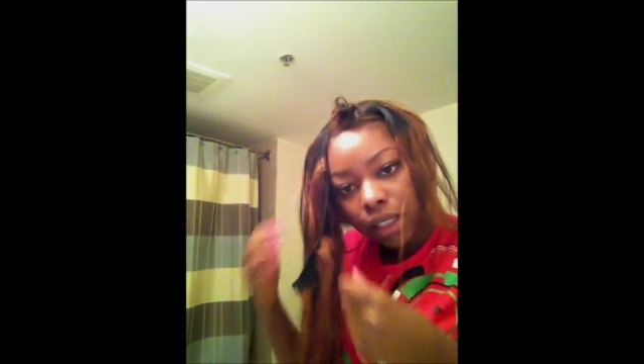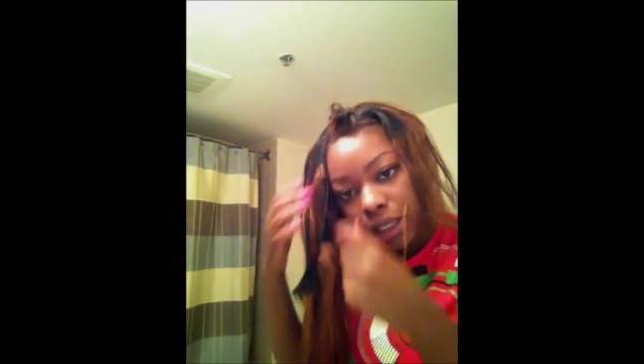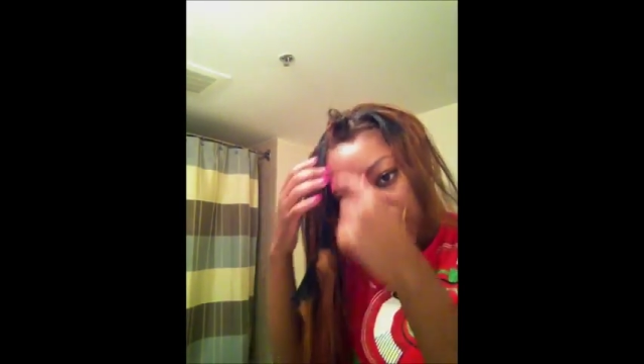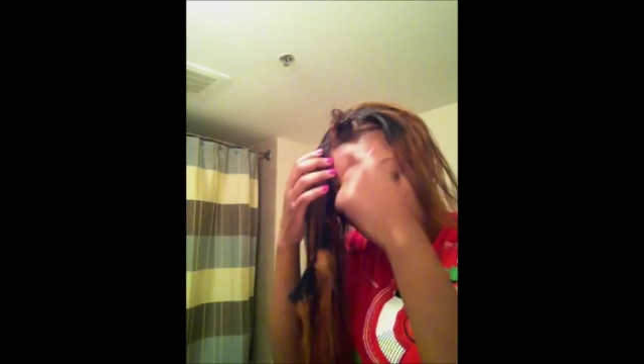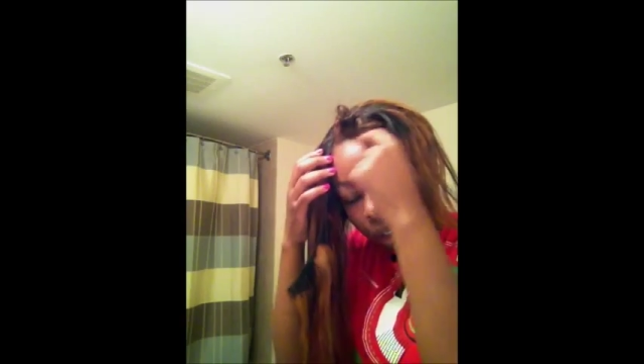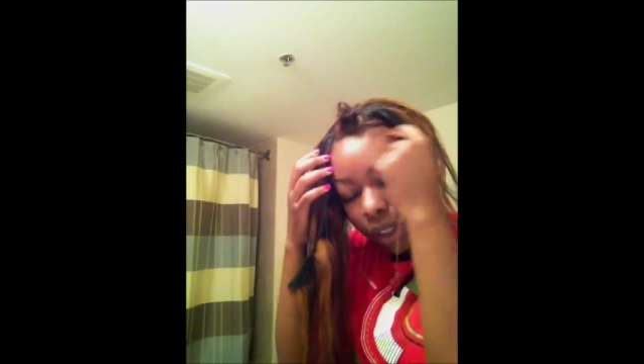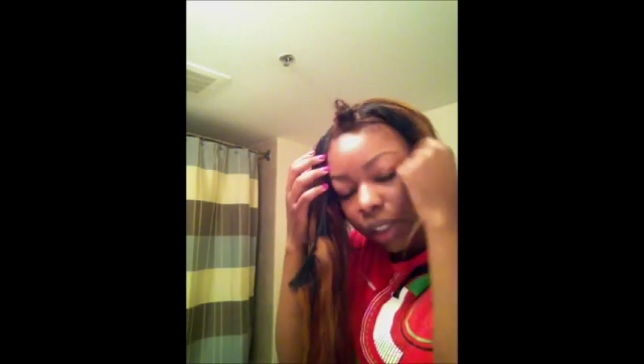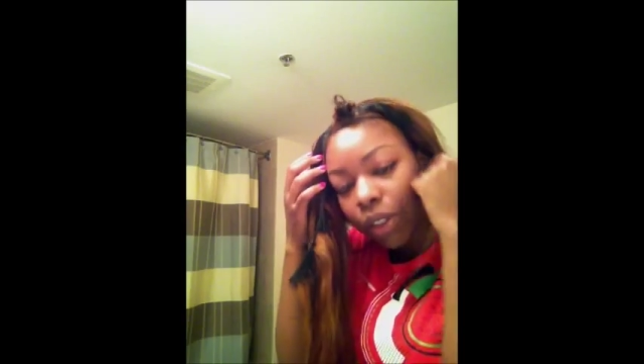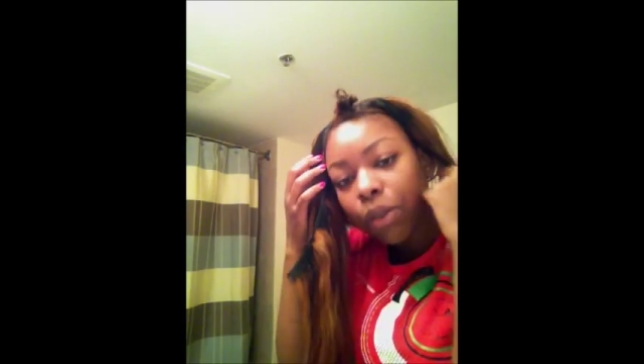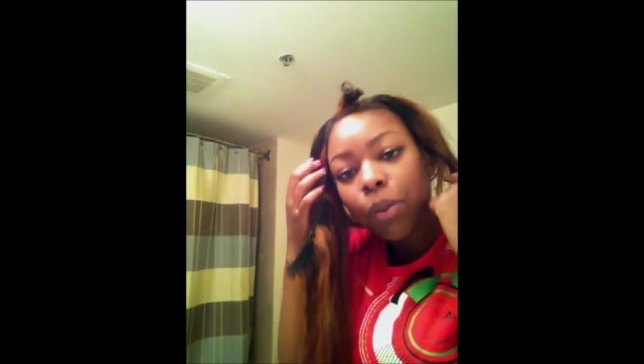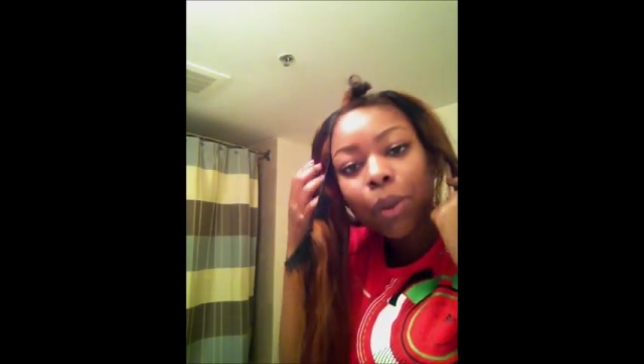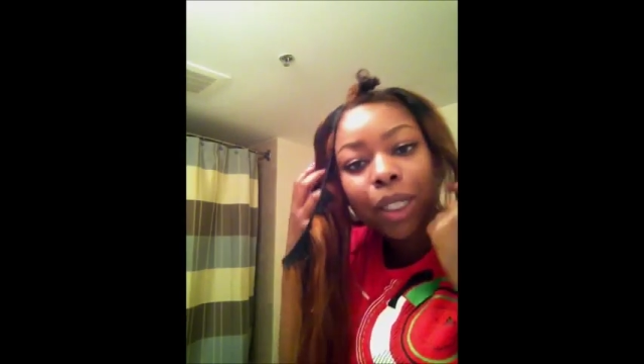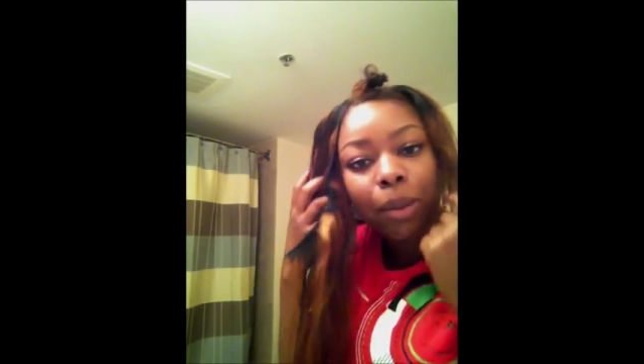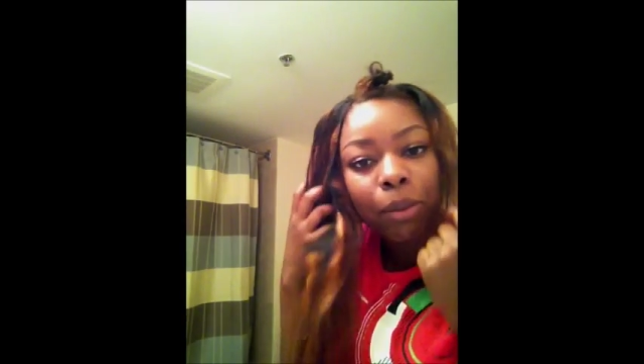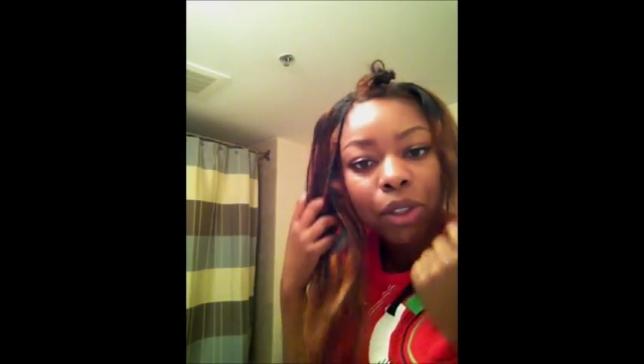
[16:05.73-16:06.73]
And you can do
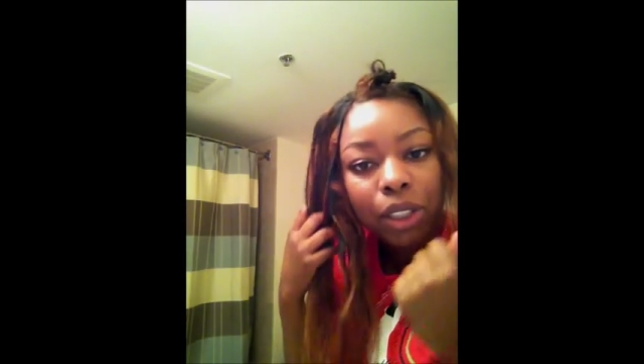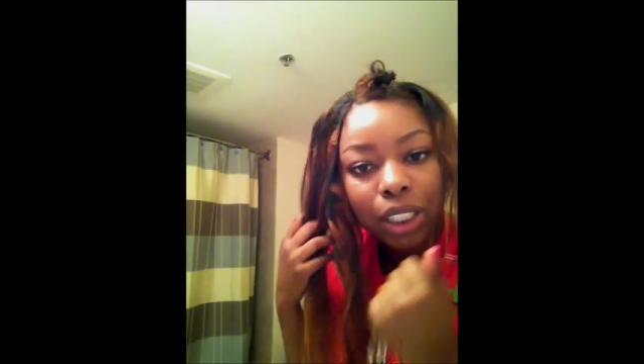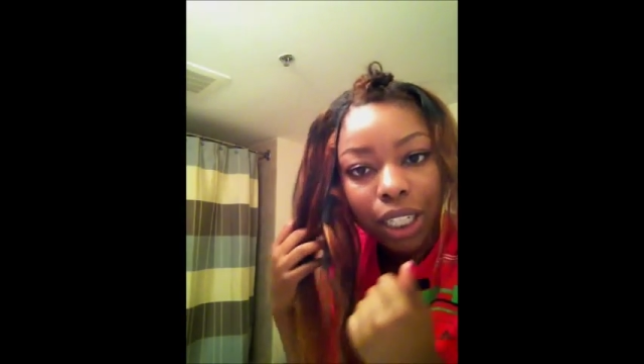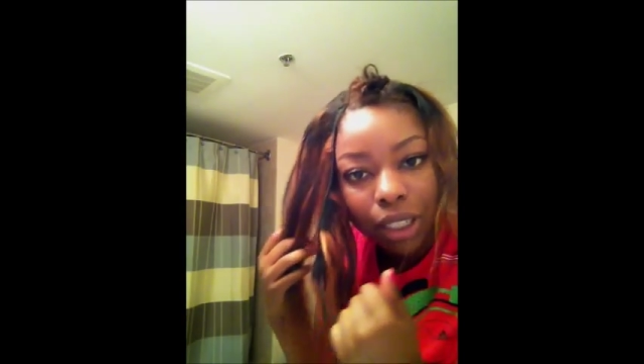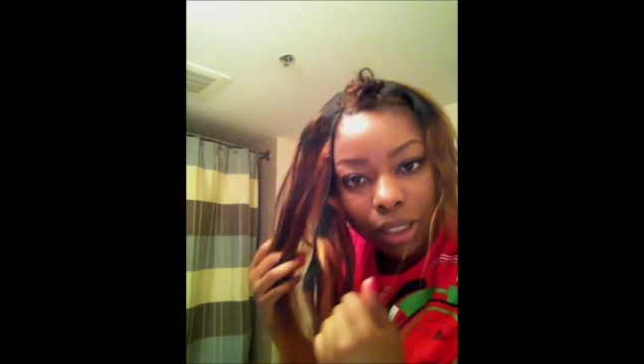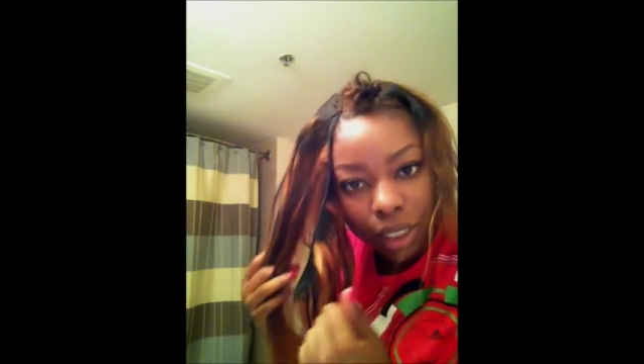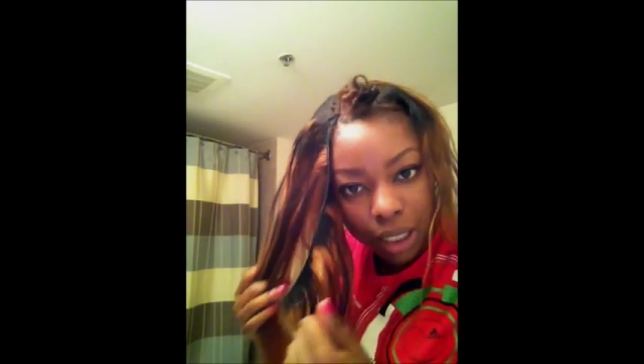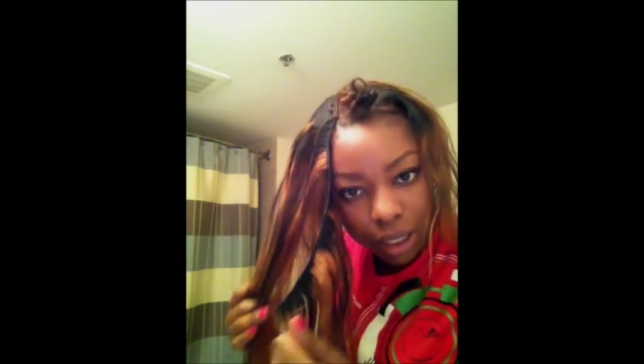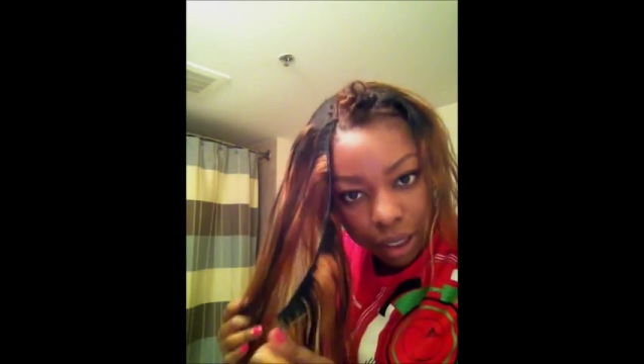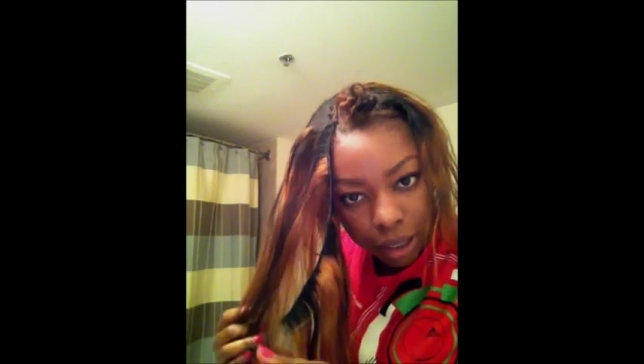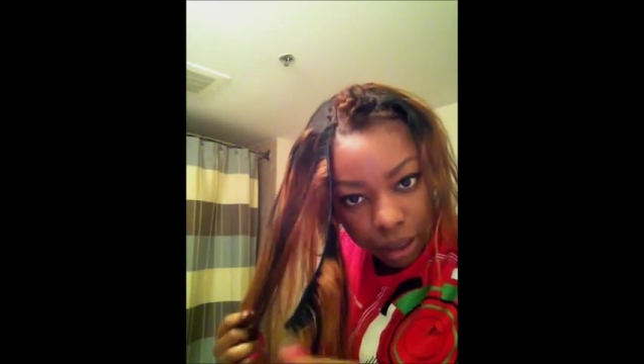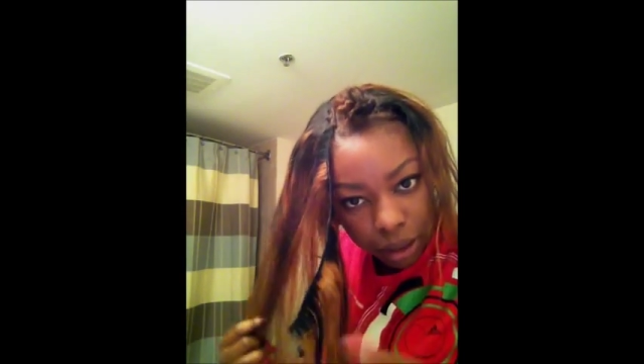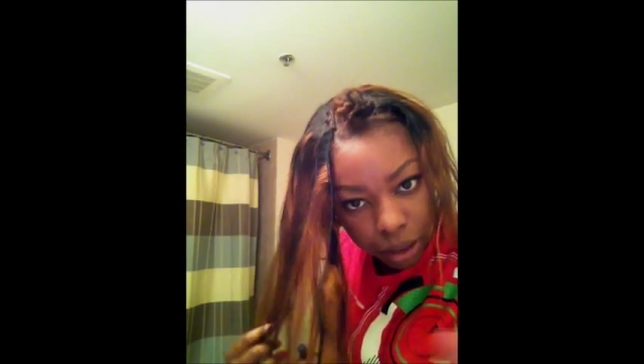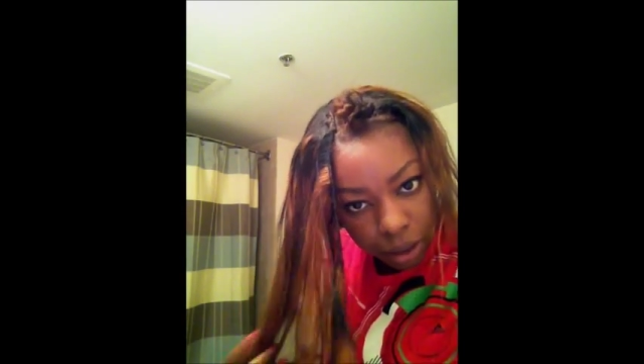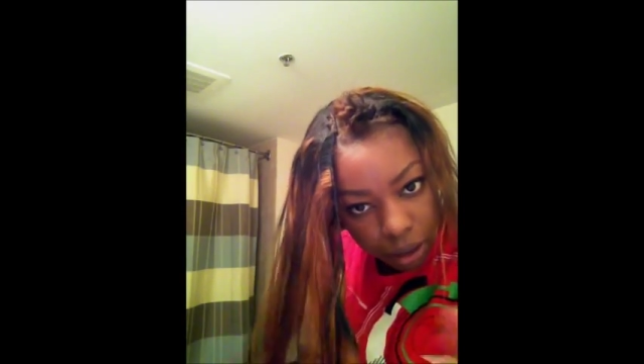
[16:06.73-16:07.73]
way more styles like
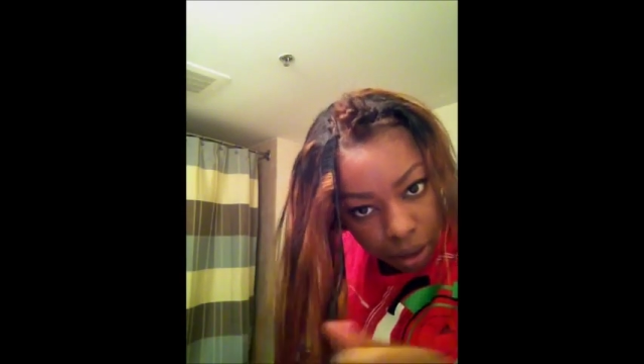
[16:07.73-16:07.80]
this.